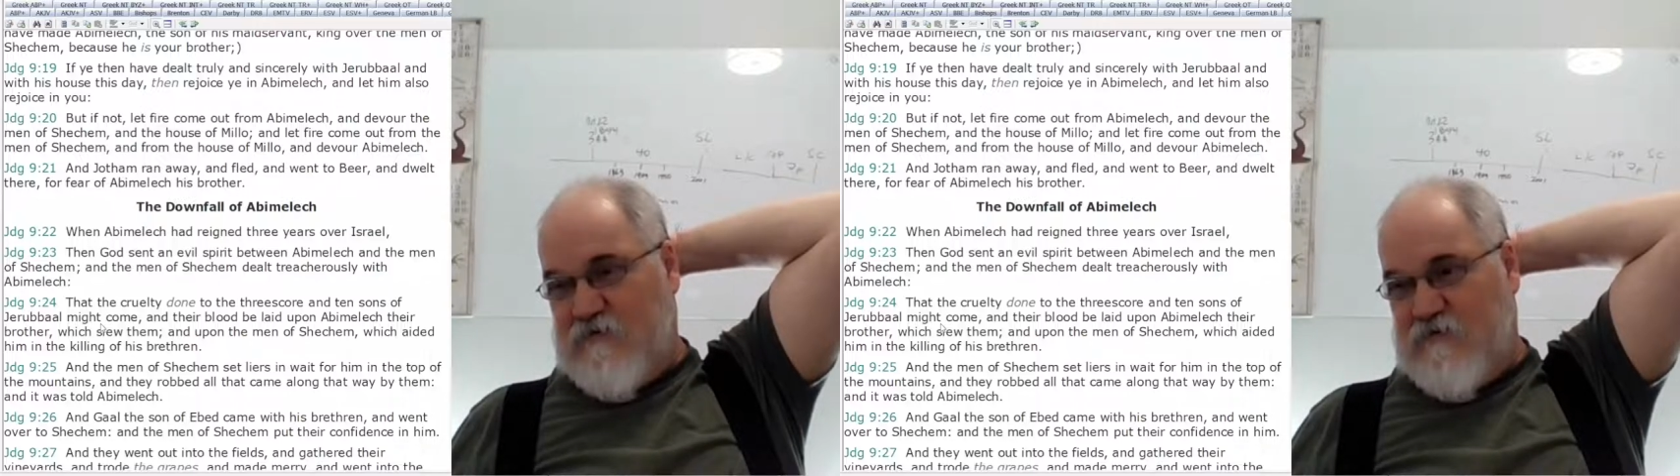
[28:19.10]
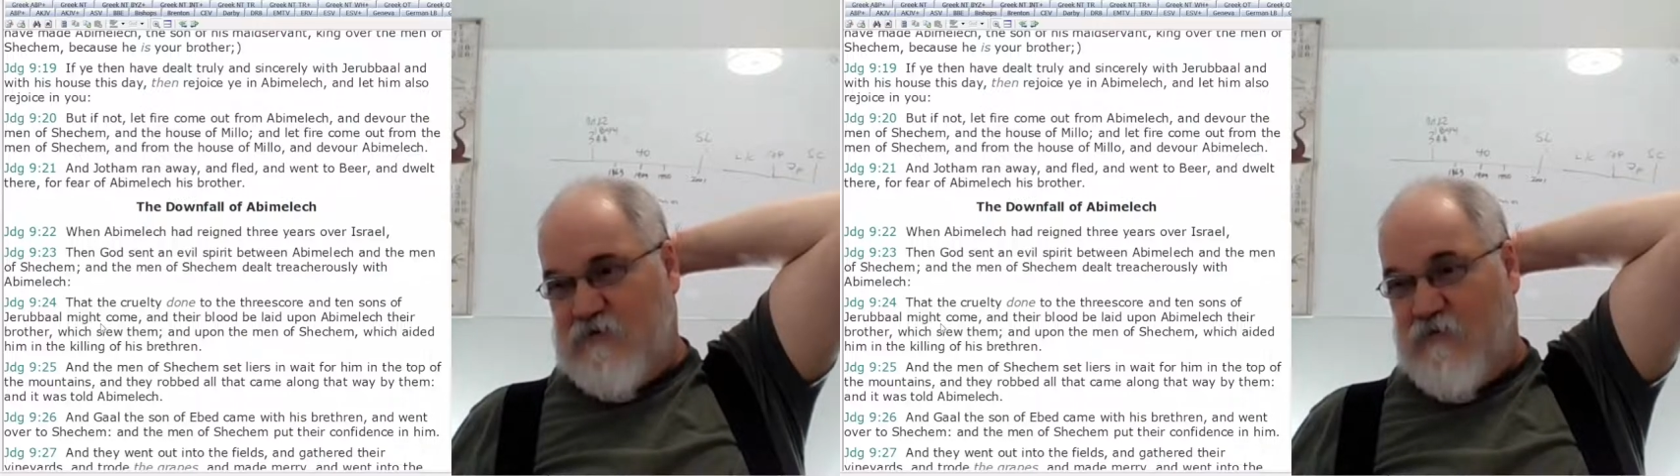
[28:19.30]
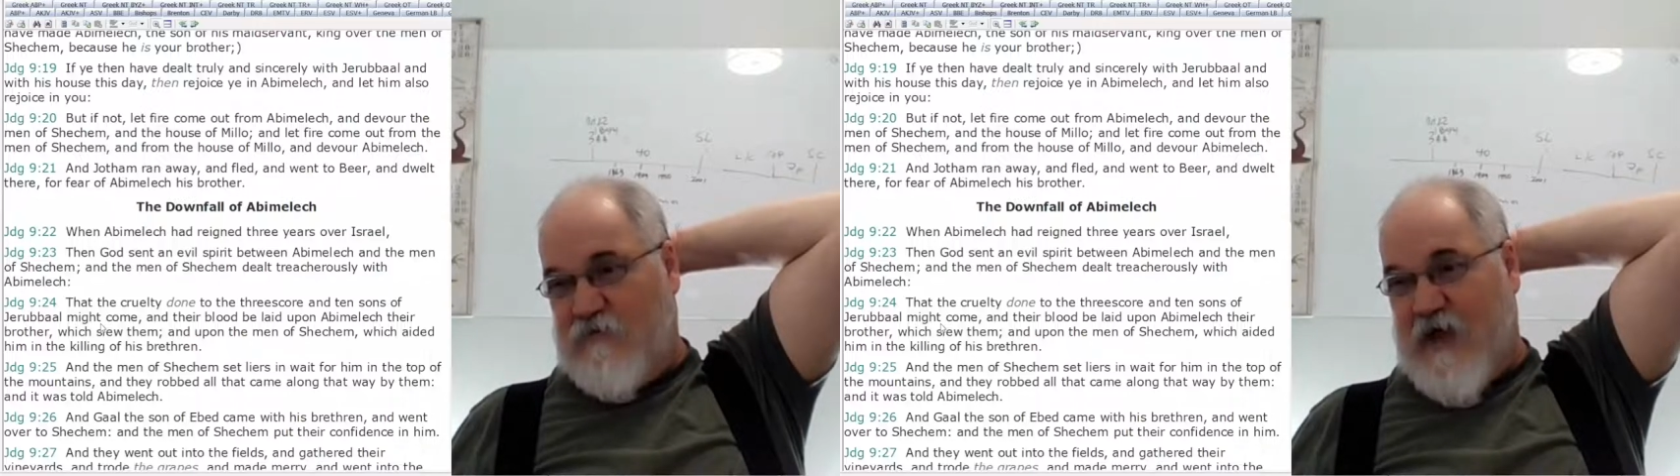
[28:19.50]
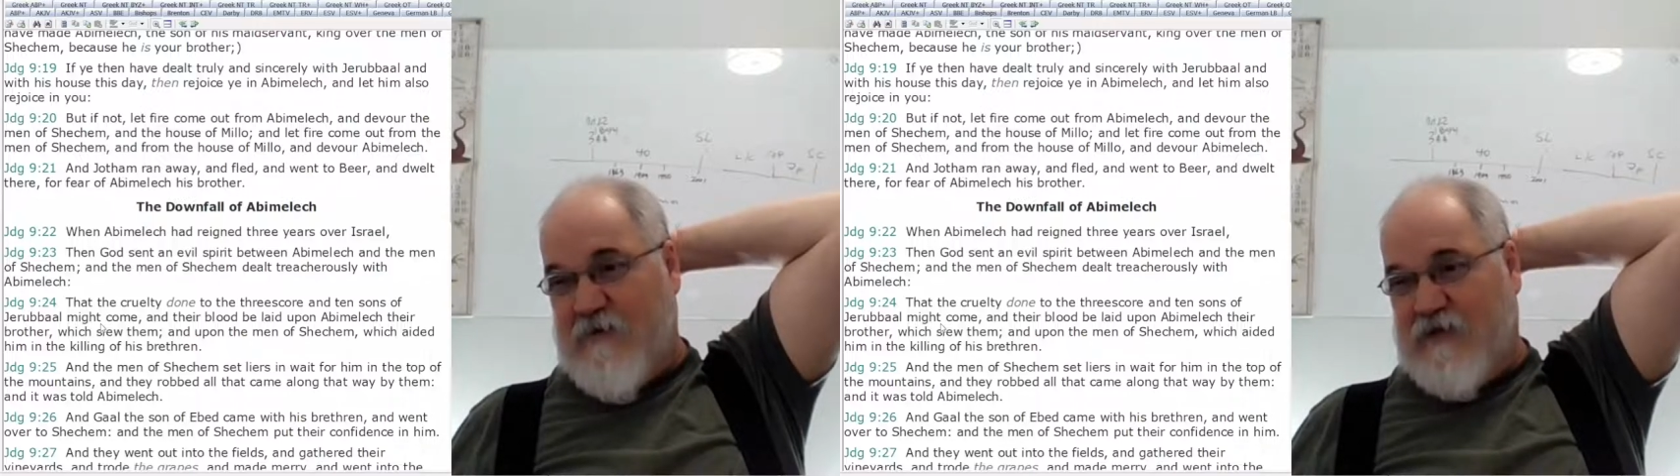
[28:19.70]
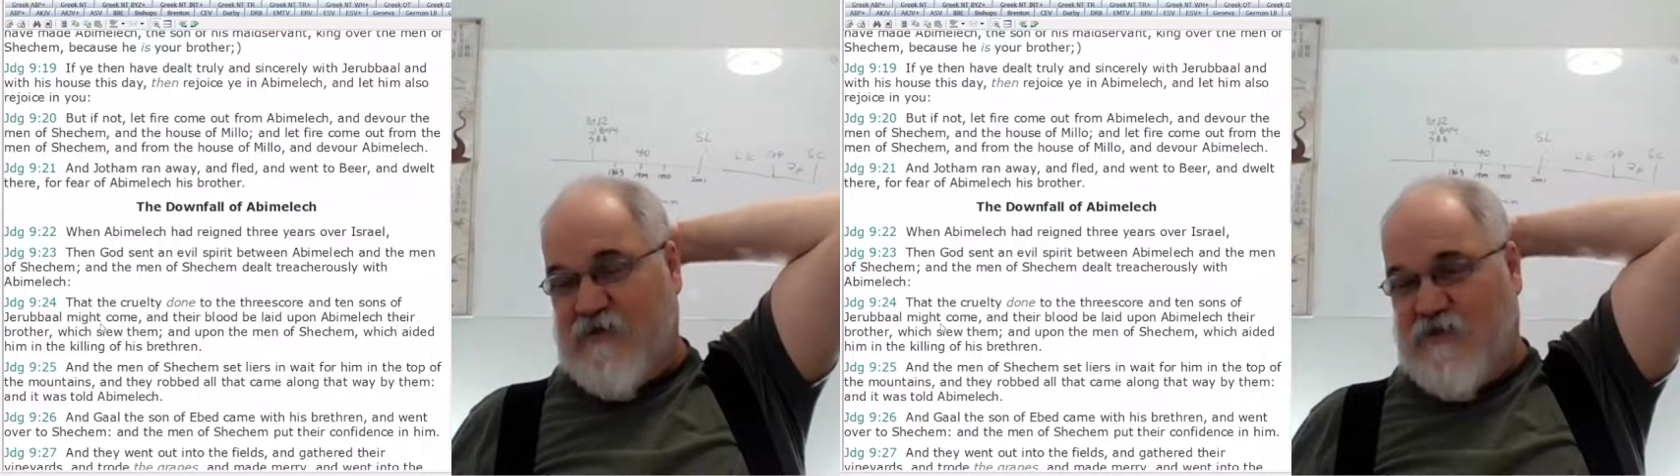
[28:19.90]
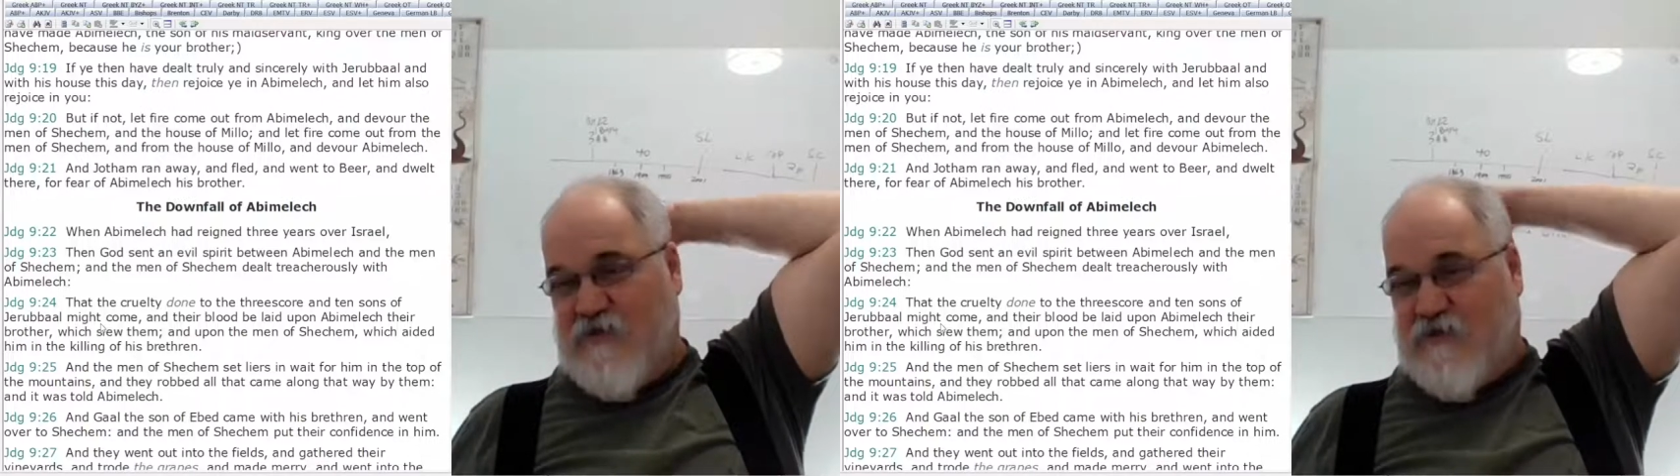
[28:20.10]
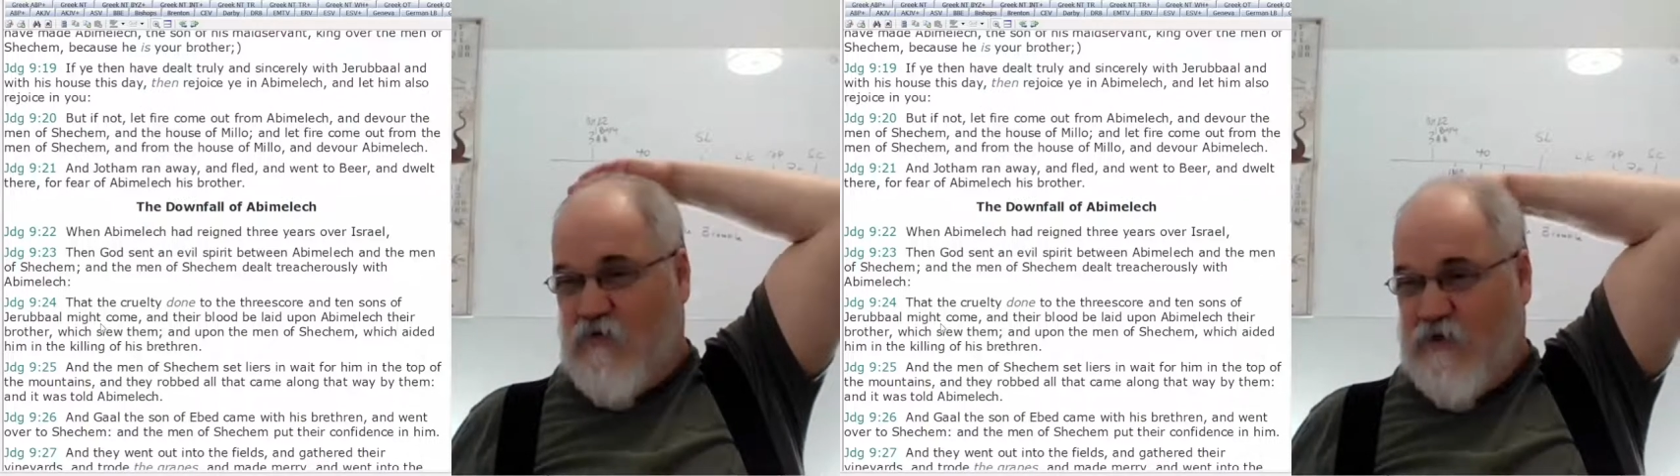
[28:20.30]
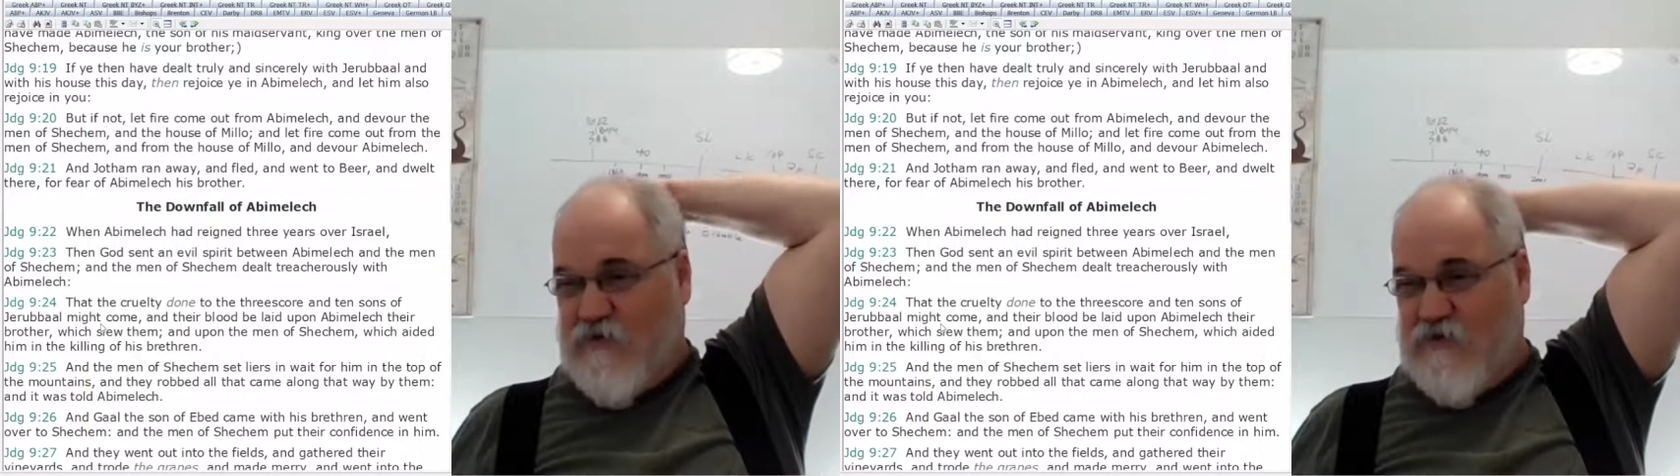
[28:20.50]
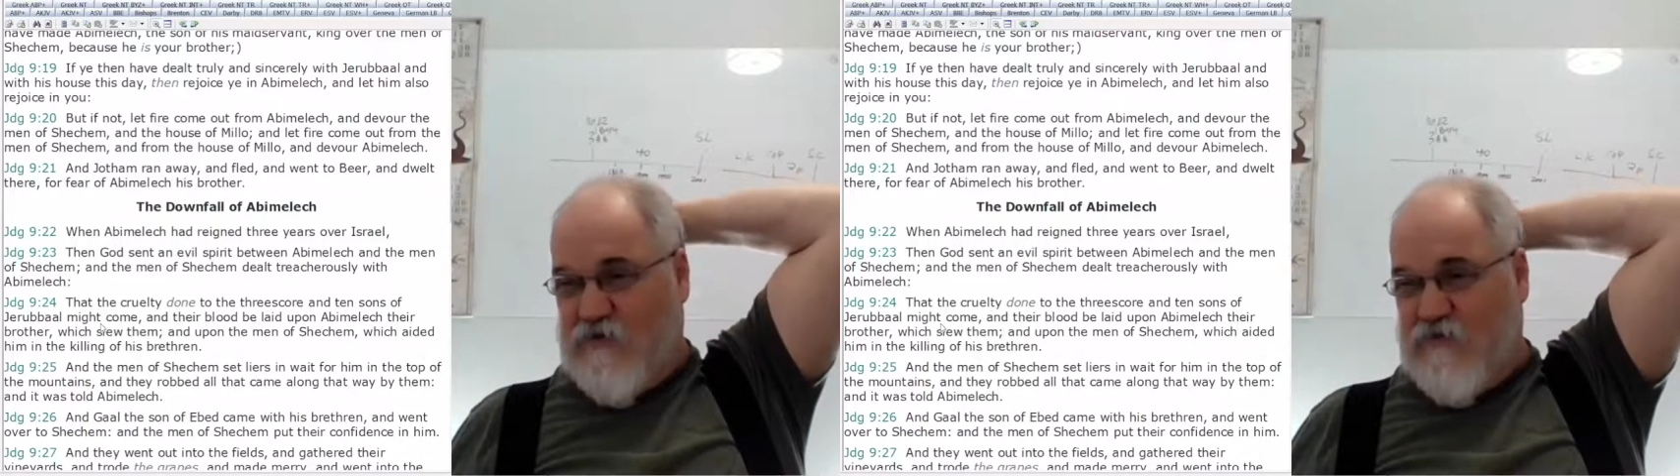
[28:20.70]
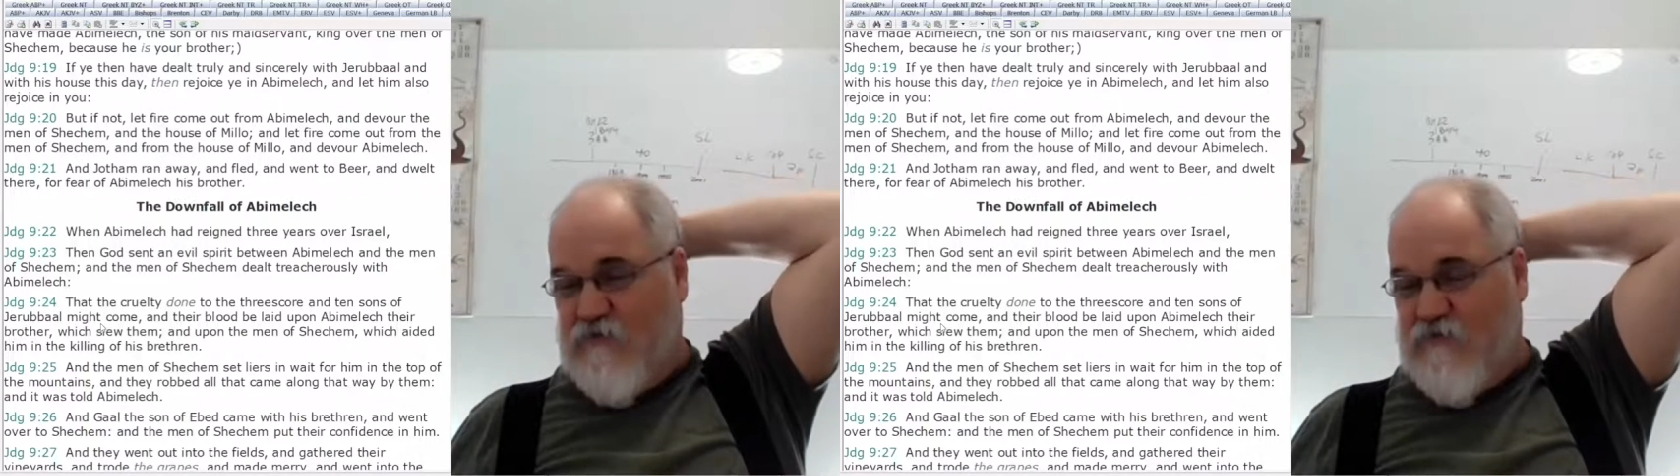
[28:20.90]
So that message is going
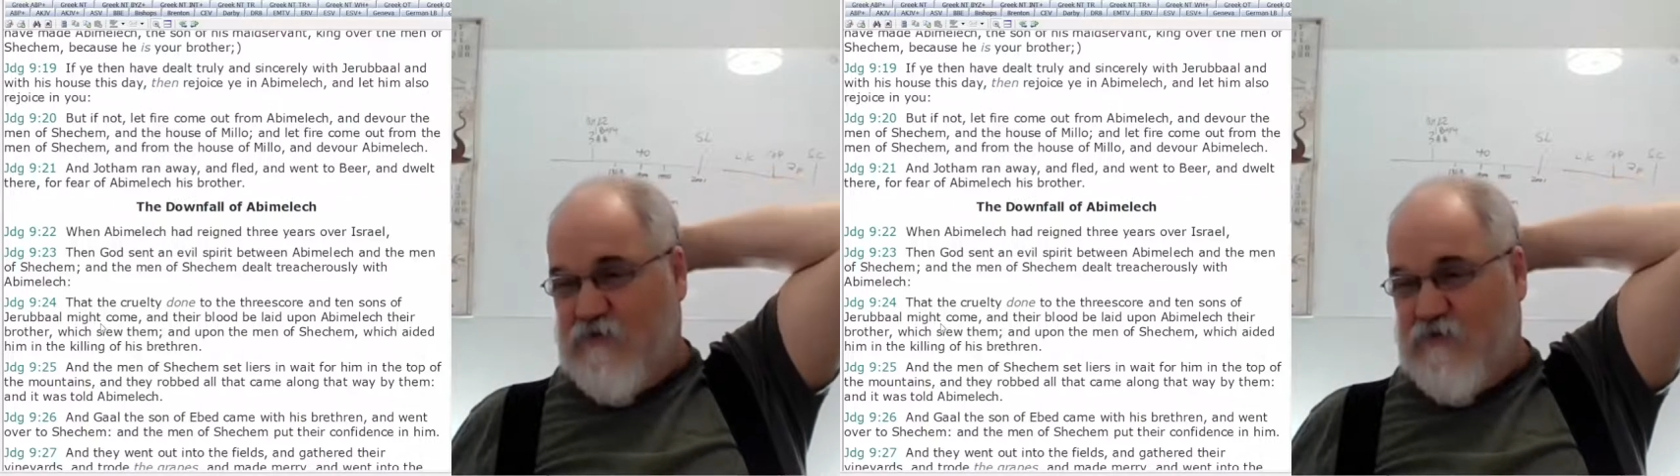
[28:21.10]
to